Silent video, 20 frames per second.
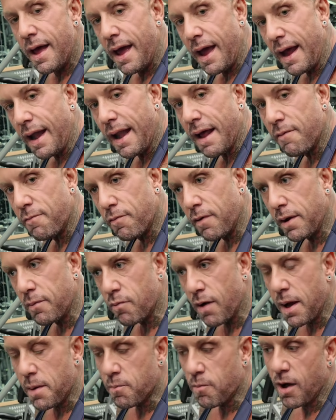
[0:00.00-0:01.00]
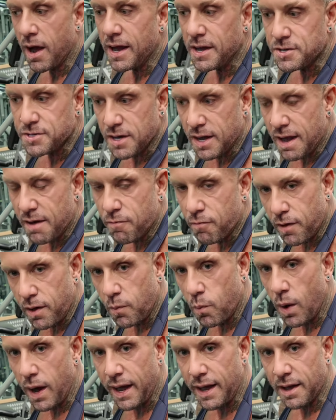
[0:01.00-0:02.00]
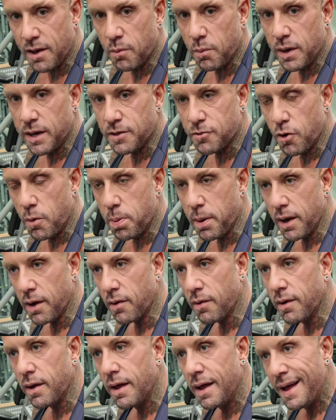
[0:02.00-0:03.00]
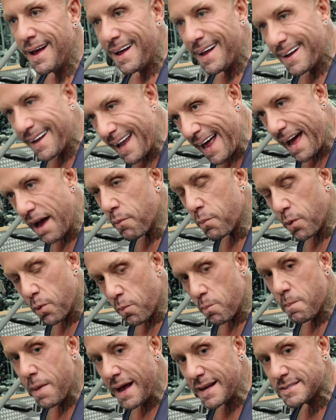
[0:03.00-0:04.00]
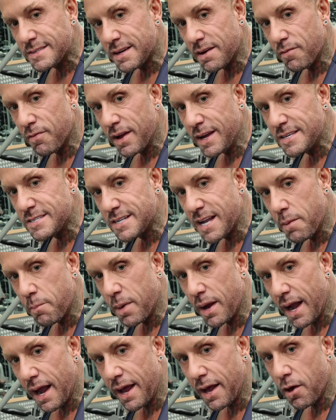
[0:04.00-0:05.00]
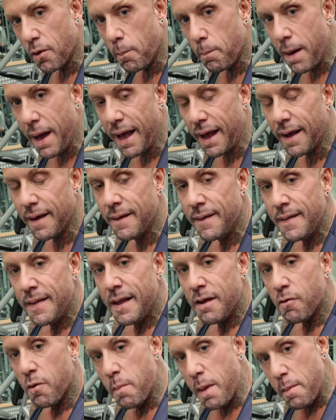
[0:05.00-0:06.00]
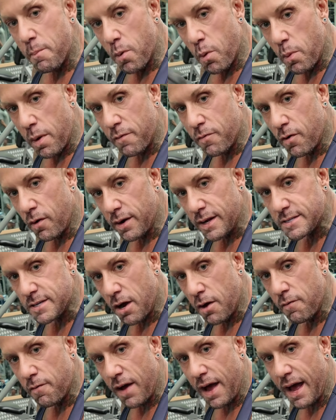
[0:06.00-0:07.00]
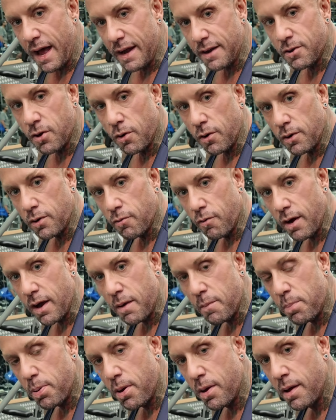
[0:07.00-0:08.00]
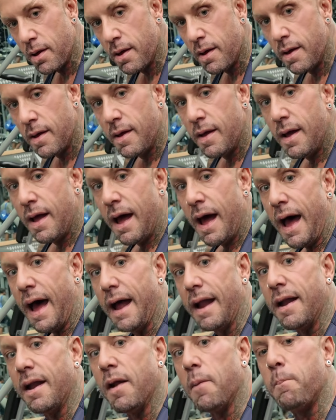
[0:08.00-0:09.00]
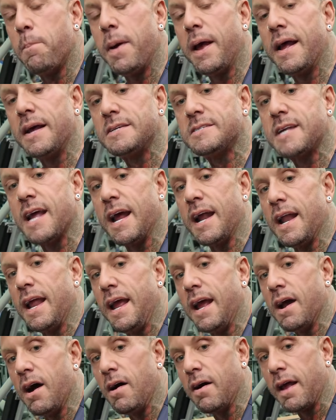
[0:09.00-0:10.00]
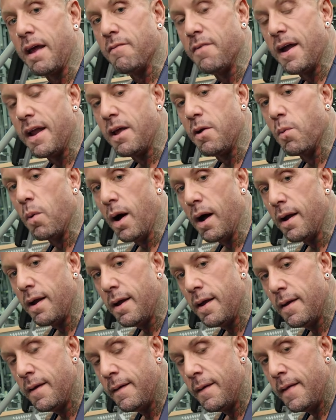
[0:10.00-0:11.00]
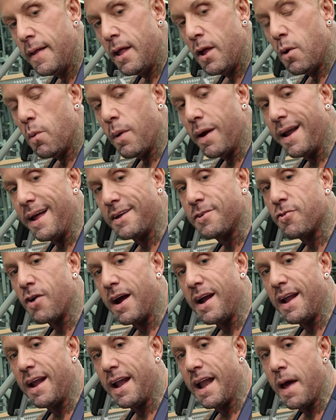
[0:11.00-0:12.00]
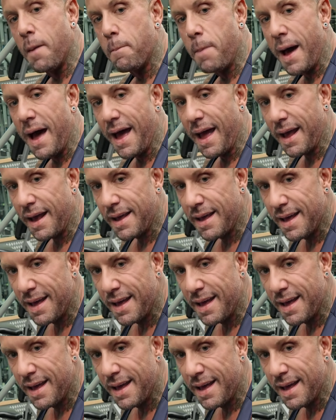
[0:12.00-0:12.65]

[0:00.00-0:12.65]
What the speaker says: in every rep range and every weight that we're dropping on. That will massively stimulate your back. Remember, we've got this overhand hook grip, and the biggest technique I'll give anyone when they're training their back